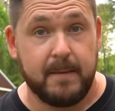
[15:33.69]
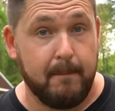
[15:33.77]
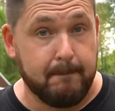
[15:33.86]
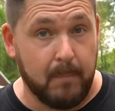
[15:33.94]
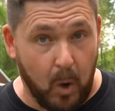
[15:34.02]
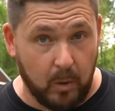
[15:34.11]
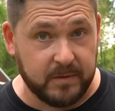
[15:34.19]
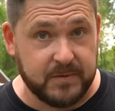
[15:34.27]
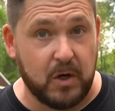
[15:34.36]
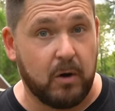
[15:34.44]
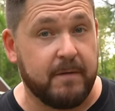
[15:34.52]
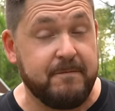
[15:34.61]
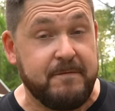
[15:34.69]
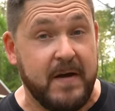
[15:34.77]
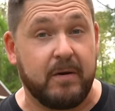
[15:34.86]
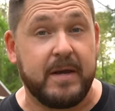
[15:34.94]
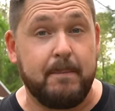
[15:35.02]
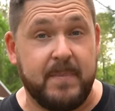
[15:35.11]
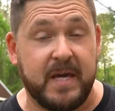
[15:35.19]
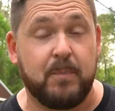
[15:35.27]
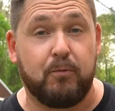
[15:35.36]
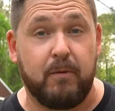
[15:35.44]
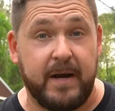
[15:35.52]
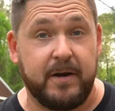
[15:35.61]
Moles are a very big
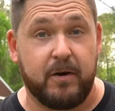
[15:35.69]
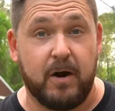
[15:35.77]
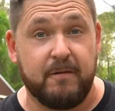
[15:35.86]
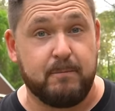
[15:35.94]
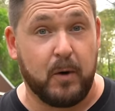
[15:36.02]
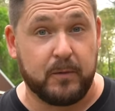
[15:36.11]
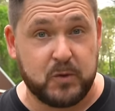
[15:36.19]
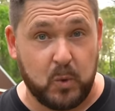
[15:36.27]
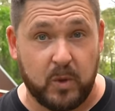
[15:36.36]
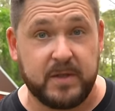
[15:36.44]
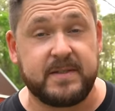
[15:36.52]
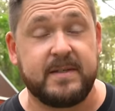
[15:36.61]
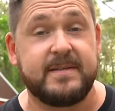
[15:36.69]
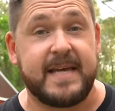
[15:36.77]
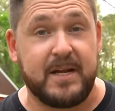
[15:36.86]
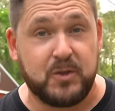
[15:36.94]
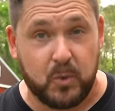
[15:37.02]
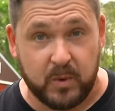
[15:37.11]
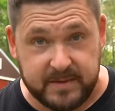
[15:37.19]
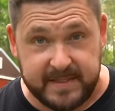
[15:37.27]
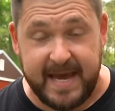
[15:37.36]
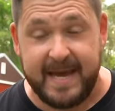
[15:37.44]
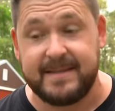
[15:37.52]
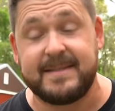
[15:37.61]
predator of both tortoises and tortoise
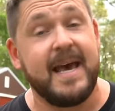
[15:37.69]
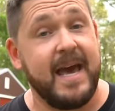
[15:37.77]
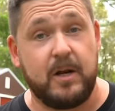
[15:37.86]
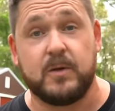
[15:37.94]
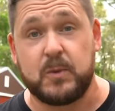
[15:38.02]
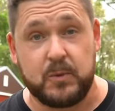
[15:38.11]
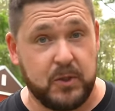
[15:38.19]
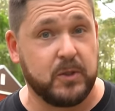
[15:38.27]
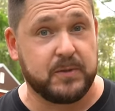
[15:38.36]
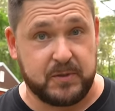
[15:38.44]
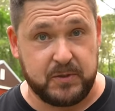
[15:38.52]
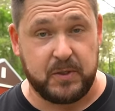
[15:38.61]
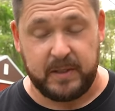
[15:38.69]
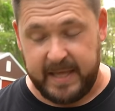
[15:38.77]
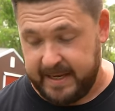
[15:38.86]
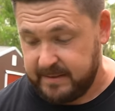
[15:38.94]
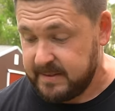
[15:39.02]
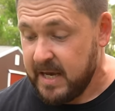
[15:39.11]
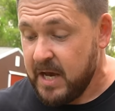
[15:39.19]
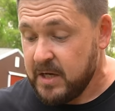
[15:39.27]
eggs, and also turtles and turtle eggs.